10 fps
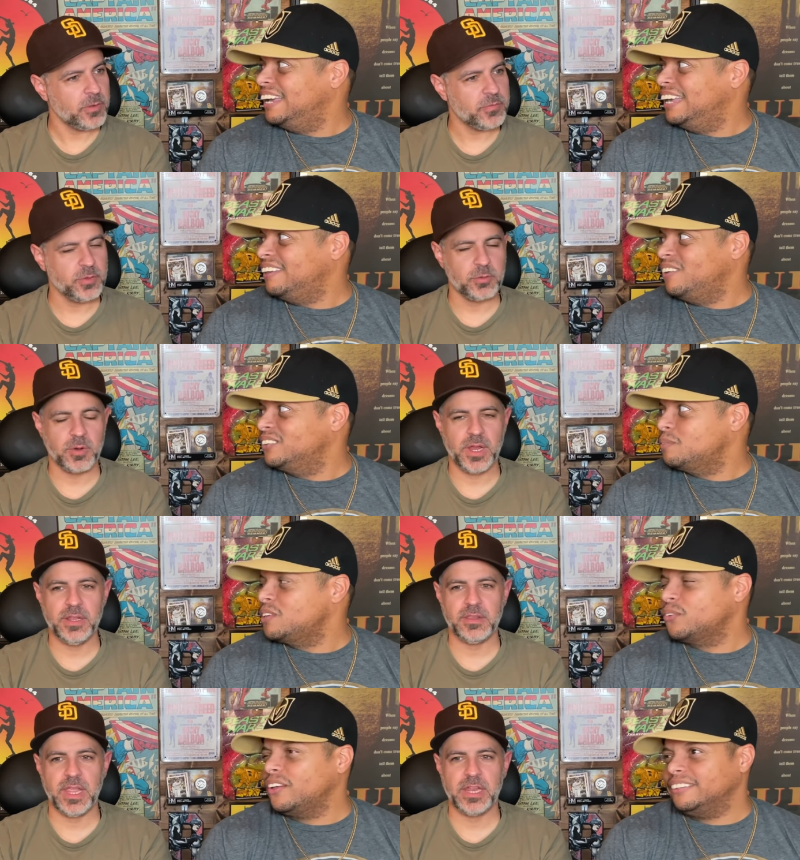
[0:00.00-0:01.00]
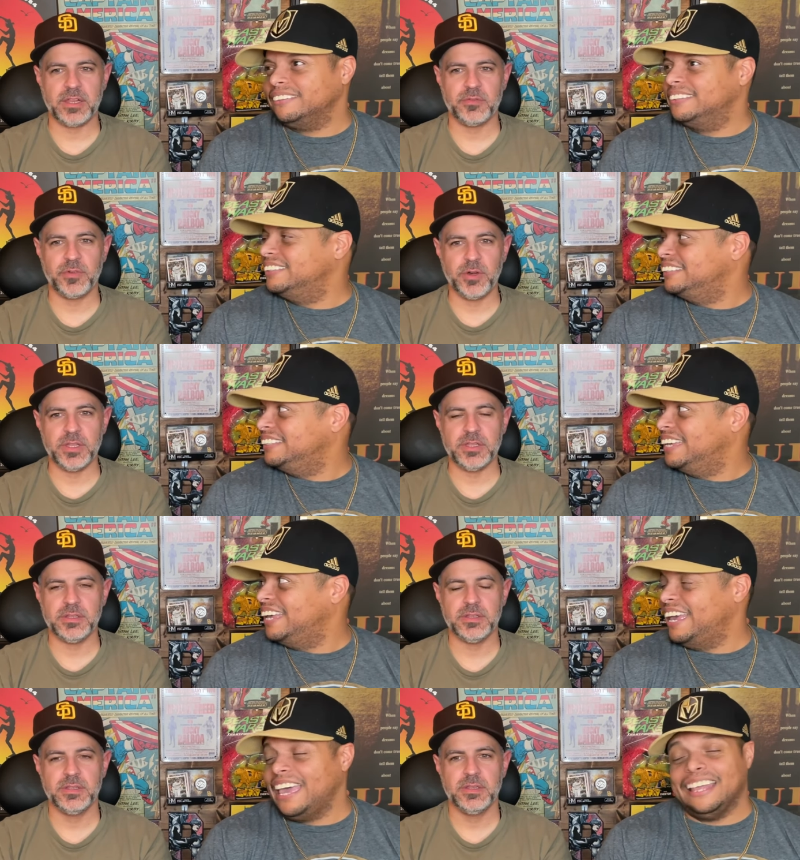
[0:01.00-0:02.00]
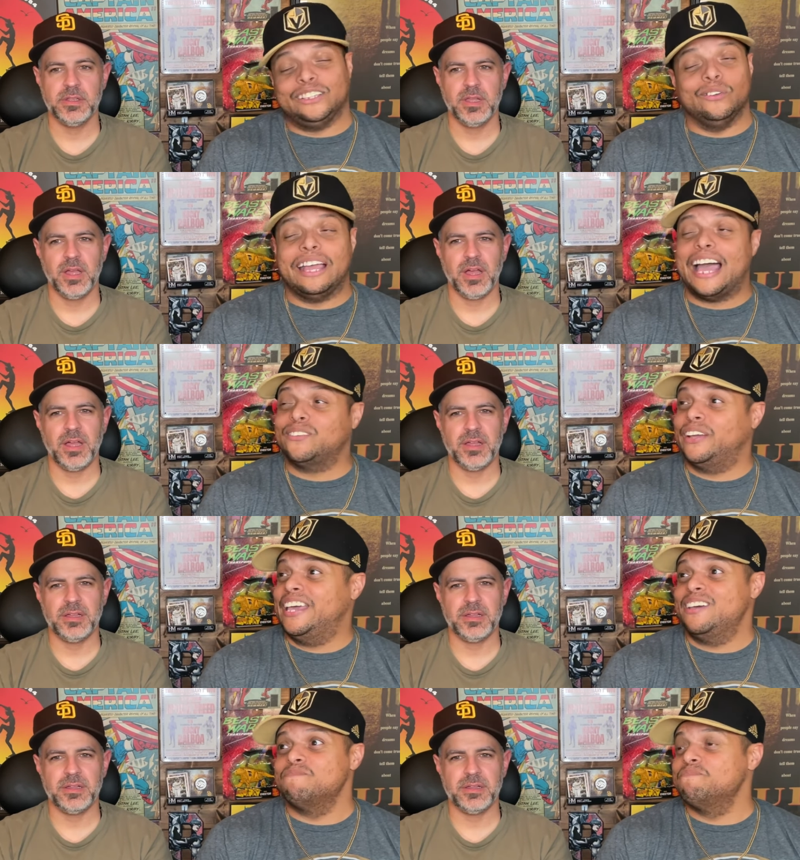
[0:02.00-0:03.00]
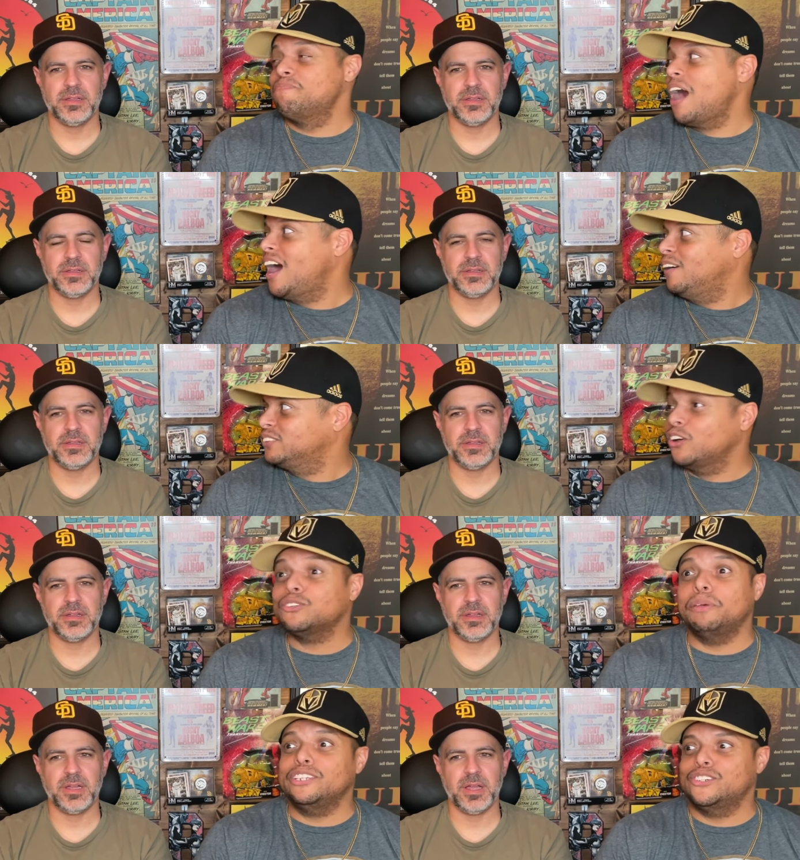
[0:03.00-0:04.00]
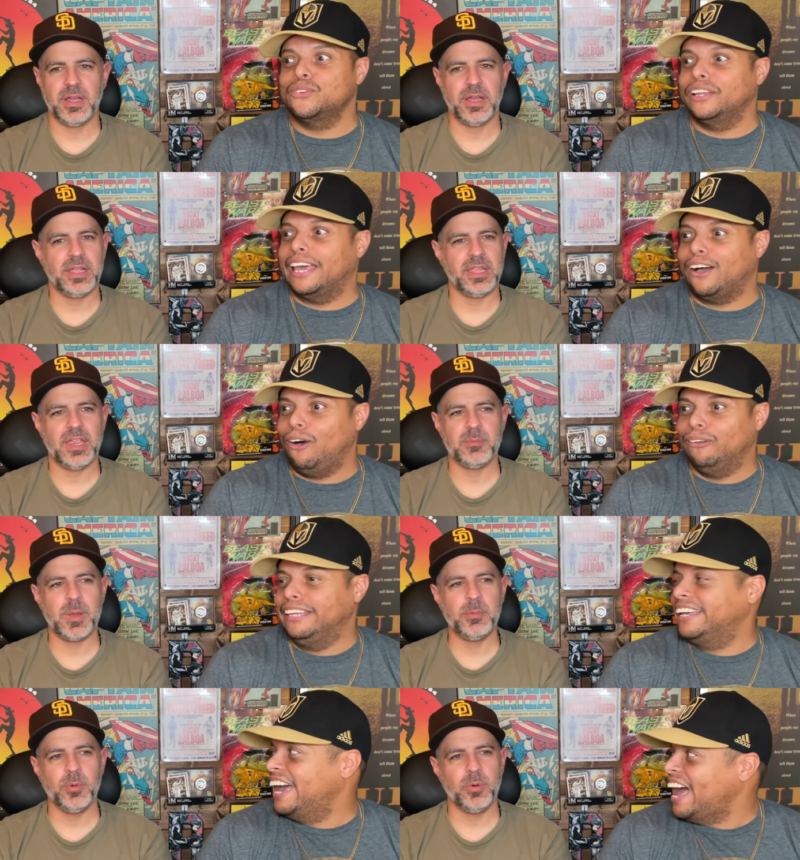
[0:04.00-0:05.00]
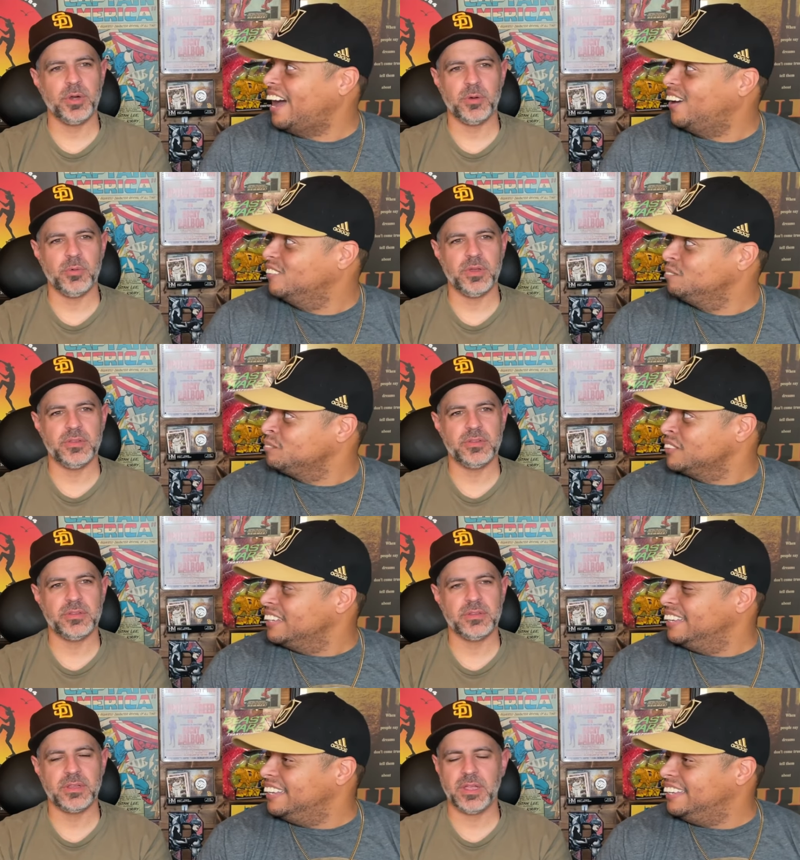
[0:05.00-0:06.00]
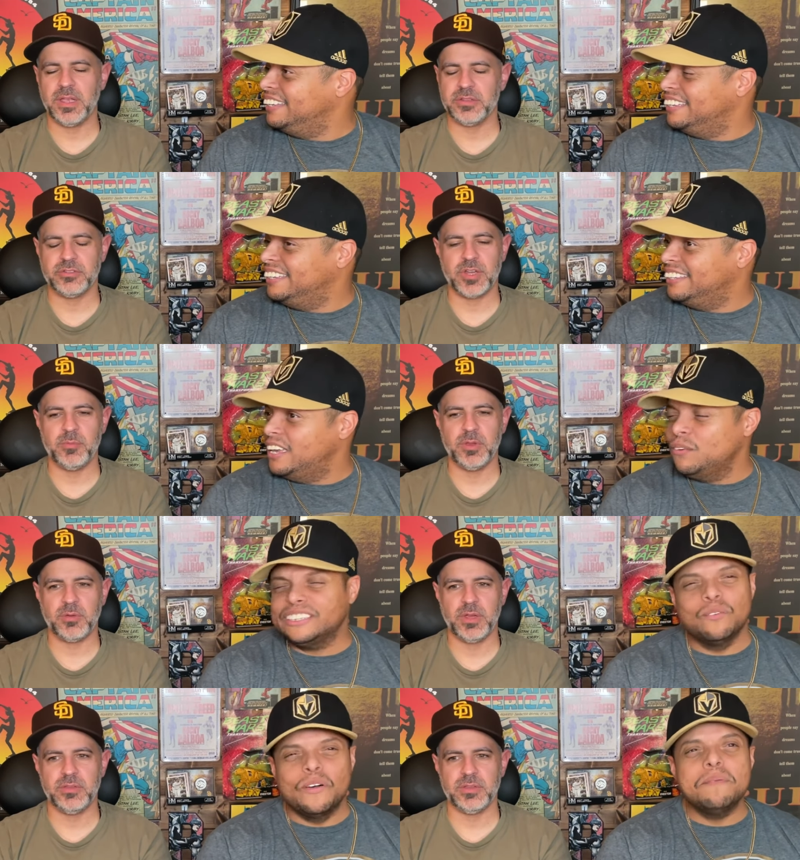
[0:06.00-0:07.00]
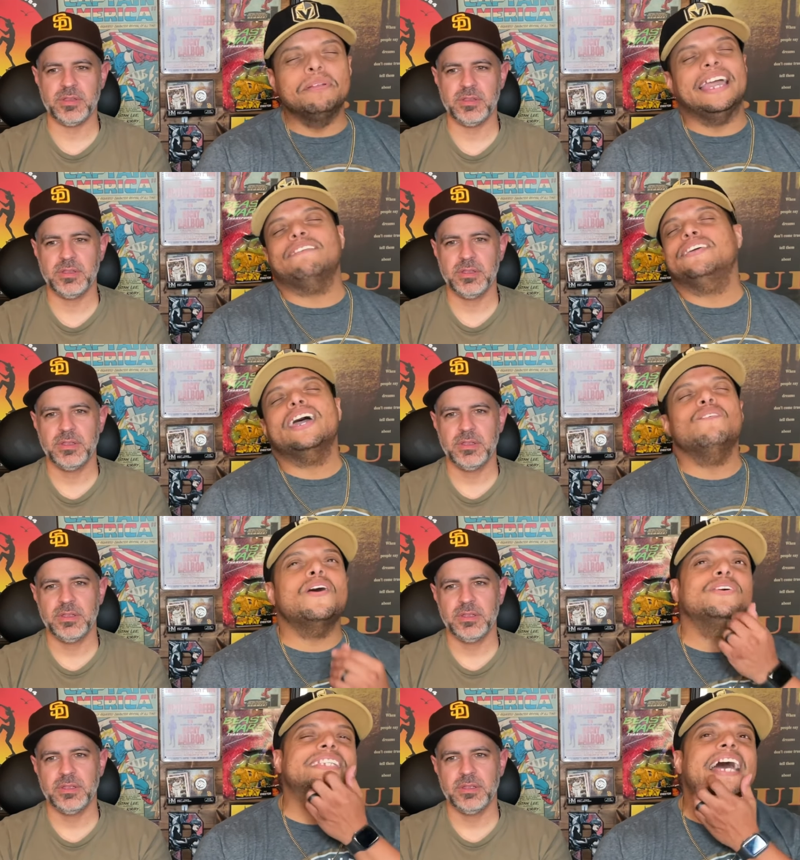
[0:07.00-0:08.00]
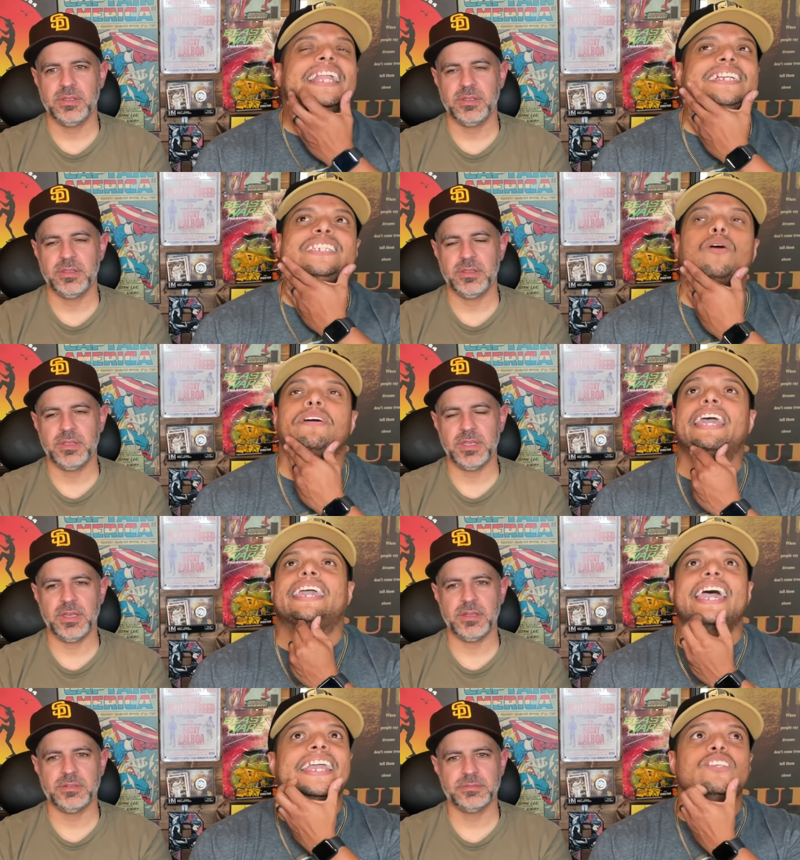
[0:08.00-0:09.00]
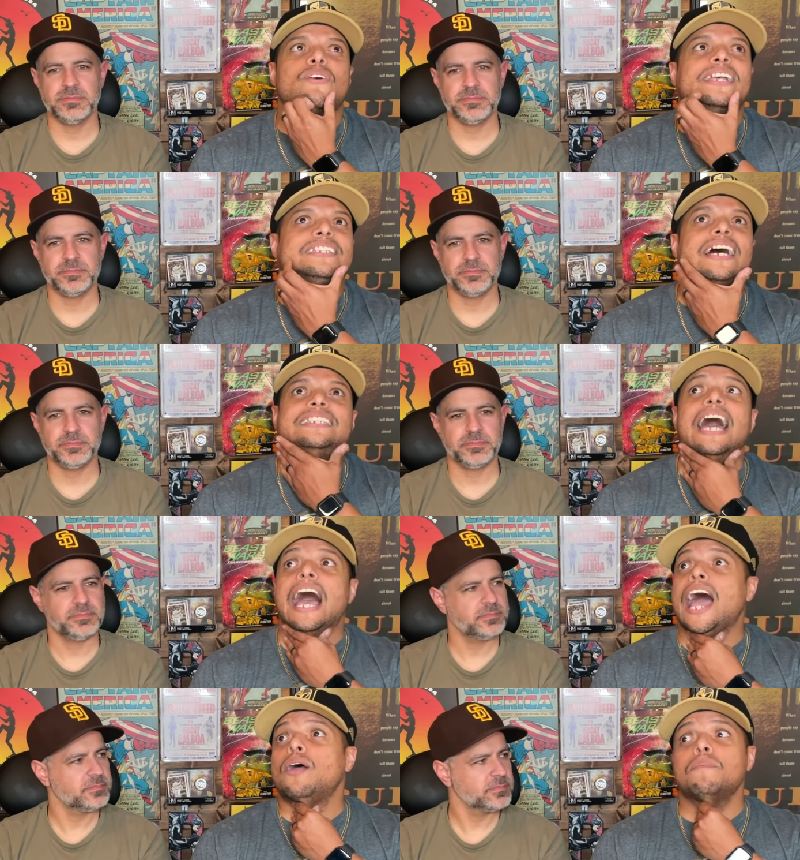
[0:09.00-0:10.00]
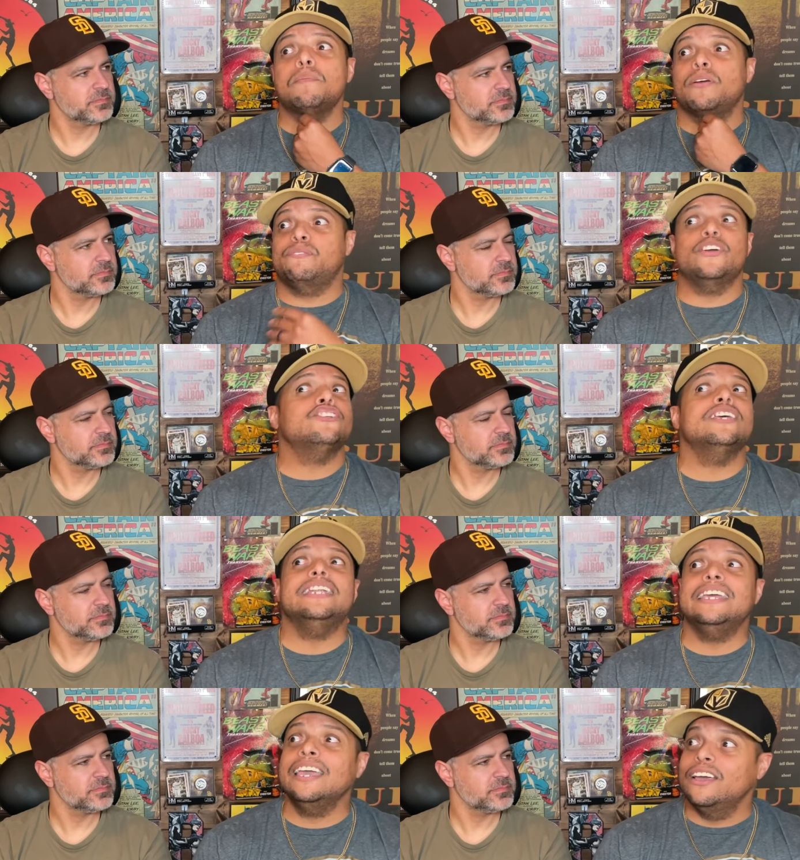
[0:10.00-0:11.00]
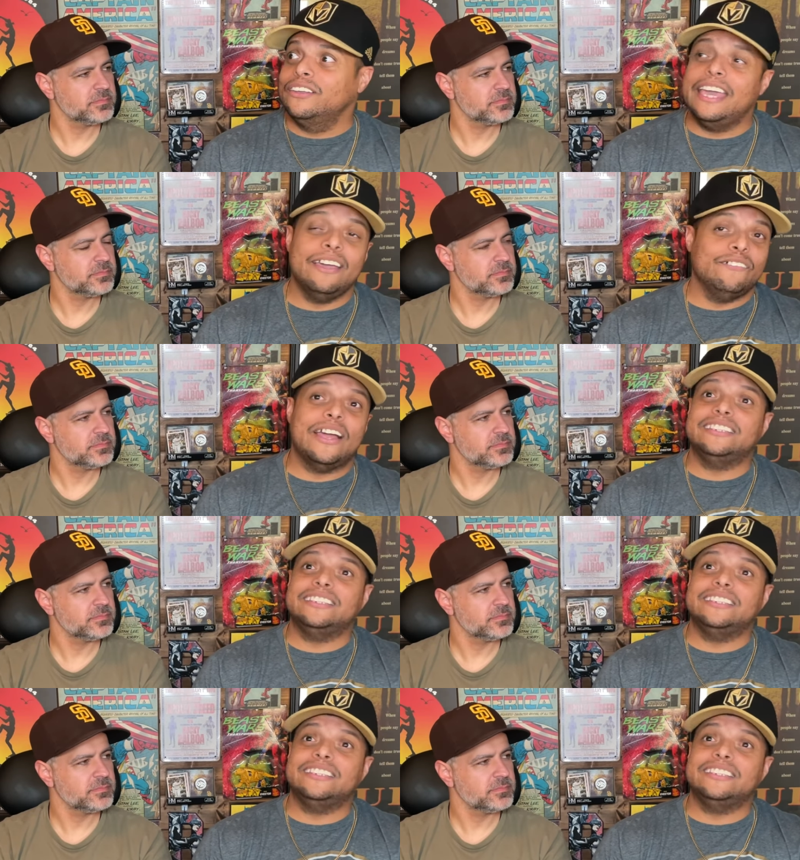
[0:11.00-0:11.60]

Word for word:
Speaker 1: field. It was right? a baseball. They had to convert it. Dude, guys were hitting bombs. Those pitchers were like, holy cow! What it was
Speaker 2: Gosh, it's driving. It
Speaker 1: wasn't crazy. Wembley. I forget where it was at. Let us know. But yeah, yeah, Yankees Red Sox. I remember first inning, Red